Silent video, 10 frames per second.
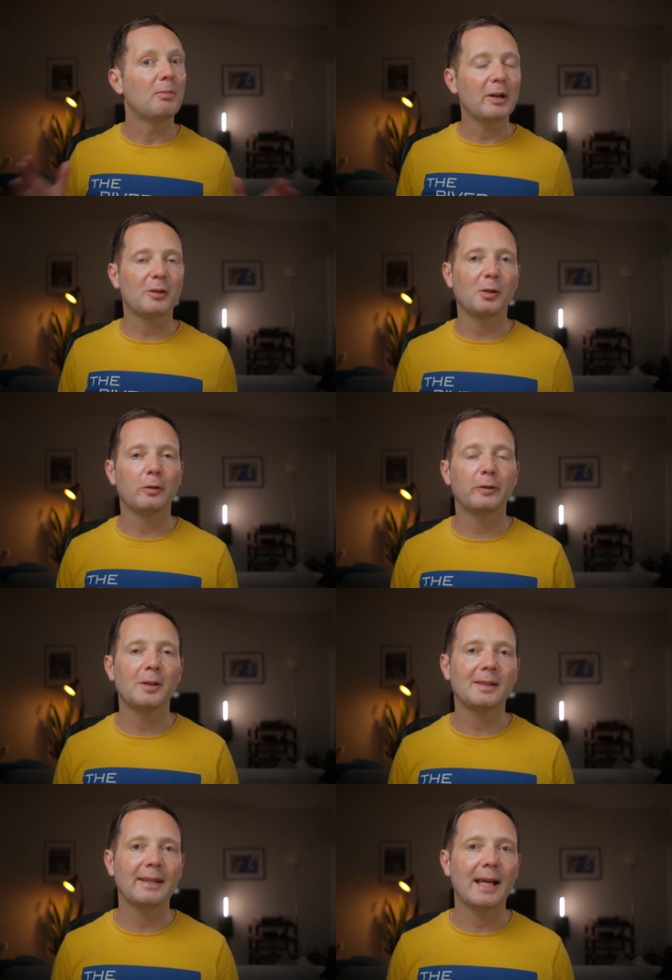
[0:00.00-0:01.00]
Microsoft
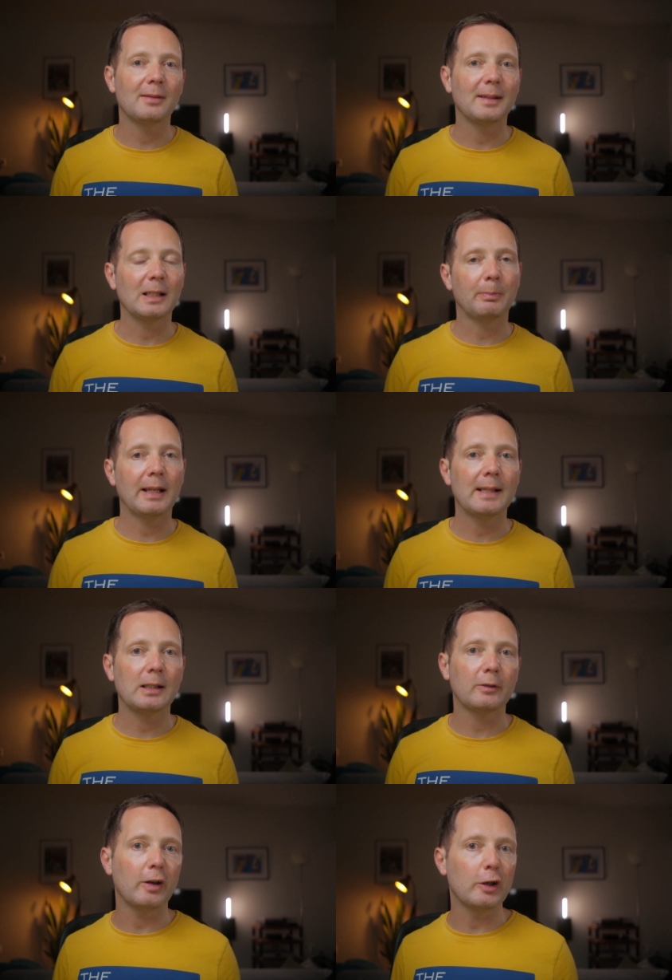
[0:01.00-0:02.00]
first announced its
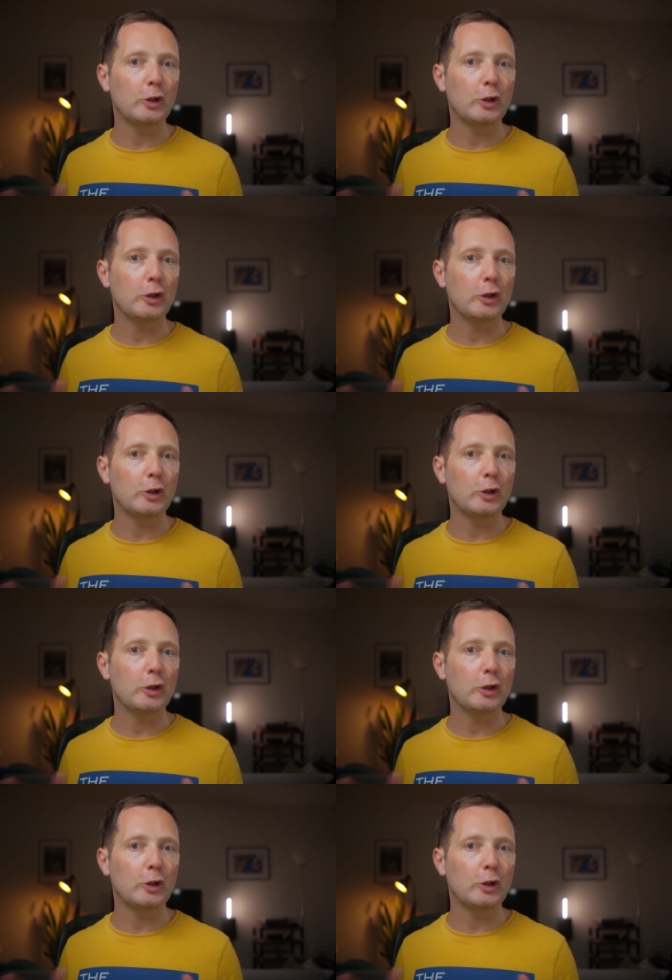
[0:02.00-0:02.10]
plans for a